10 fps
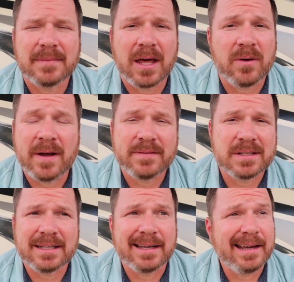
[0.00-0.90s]
I don't have to
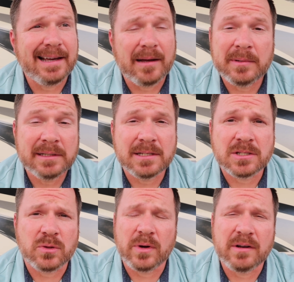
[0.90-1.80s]
say, hey, I'm in this
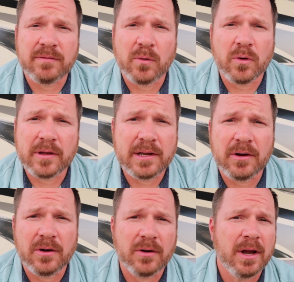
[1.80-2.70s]
3 to 4
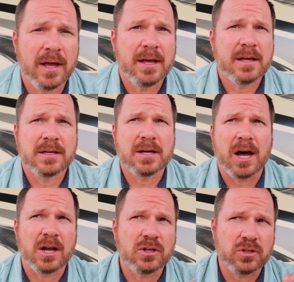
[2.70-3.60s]
year
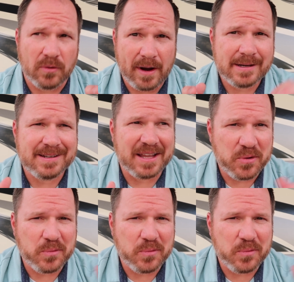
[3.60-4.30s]
contract like